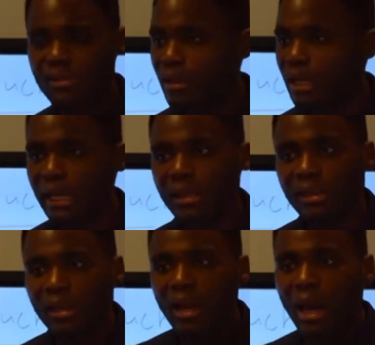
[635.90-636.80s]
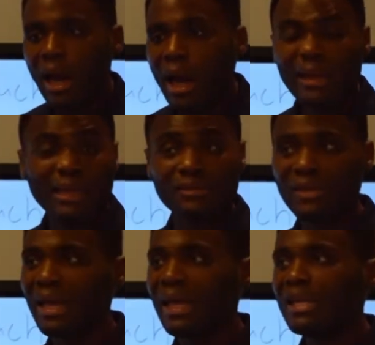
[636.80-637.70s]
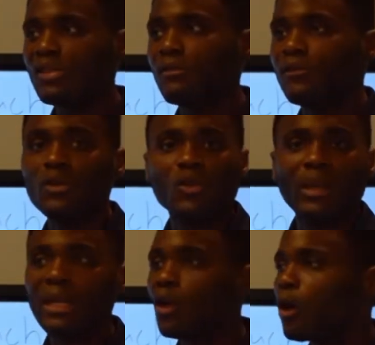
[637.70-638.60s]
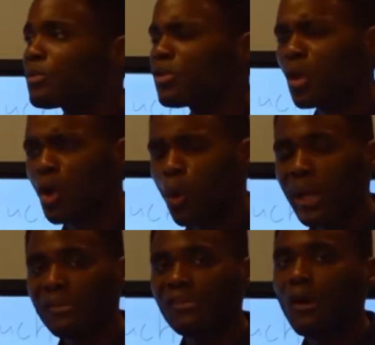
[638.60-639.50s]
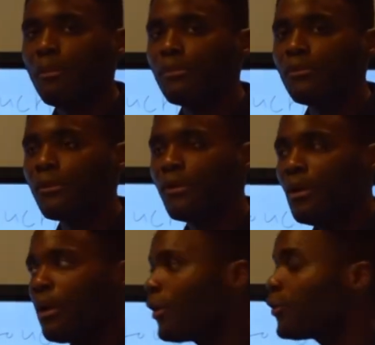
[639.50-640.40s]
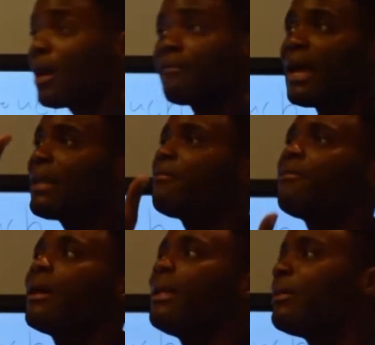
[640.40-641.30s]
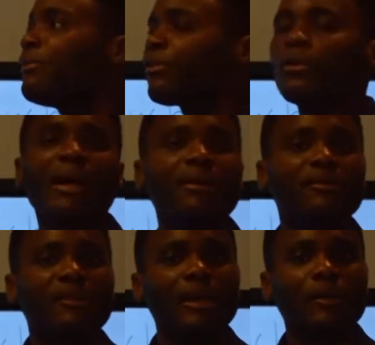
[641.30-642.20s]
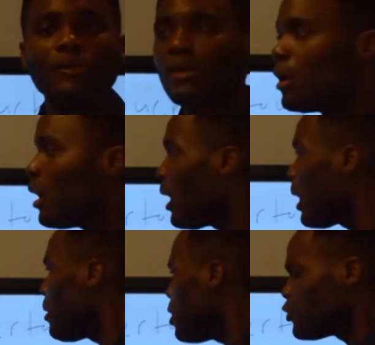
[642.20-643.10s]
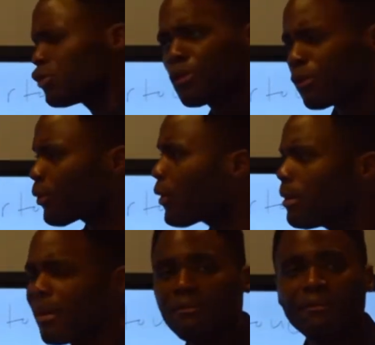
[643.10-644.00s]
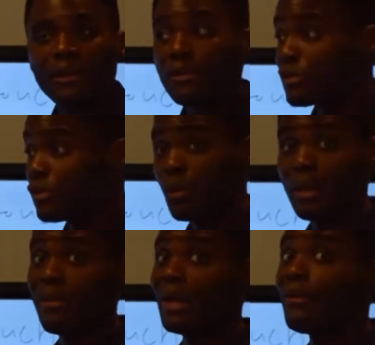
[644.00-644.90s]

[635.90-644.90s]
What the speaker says: the need and gives that ease of use when it comes to quick sums. You have a head of finance or head of sales just throwing about figures, talking about